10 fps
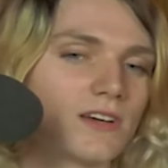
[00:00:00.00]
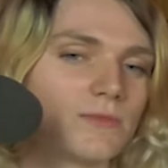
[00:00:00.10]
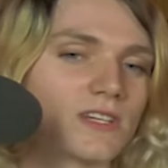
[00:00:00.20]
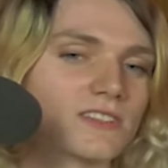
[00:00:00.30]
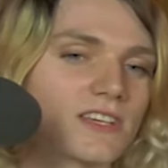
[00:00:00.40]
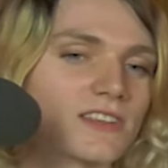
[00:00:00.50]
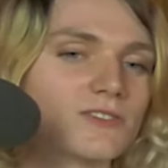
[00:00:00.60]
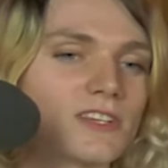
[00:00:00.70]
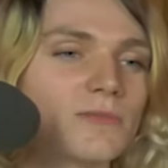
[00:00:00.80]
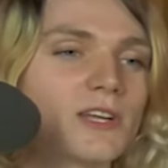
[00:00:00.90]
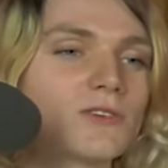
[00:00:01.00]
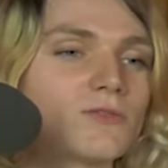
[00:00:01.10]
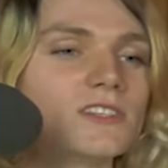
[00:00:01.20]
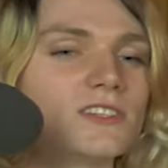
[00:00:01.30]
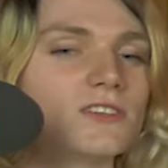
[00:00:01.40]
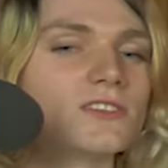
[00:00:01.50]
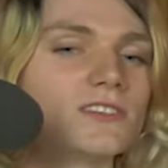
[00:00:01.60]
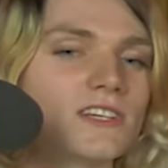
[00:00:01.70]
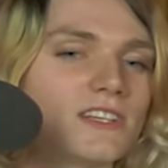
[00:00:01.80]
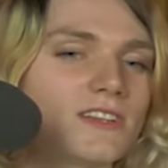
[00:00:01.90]
because there's some that are really
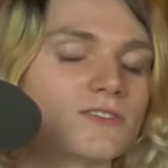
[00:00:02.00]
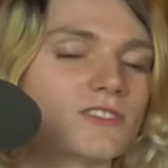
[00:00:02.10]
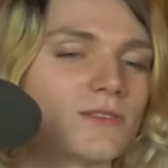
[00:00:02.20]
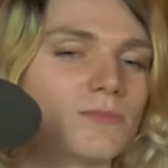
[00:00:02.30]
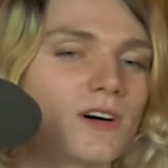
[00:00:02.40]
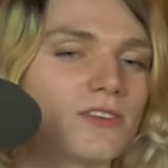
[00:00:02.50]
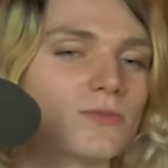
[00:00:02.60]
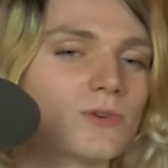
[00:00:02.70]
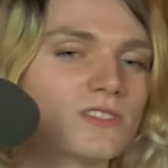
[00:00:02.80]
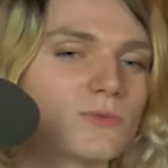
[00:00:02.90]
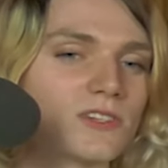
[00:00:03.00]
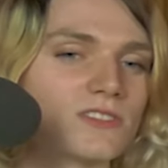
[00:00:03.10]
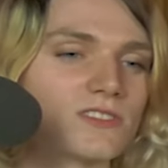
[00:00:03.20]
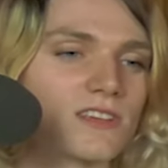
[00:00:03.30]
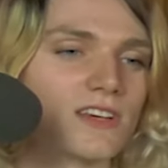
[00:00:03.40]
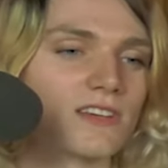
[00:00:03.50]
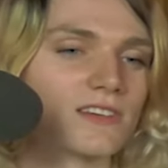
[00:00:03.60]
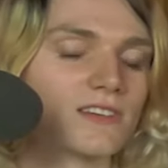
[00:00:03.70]
good and then there's some other ones where it's just I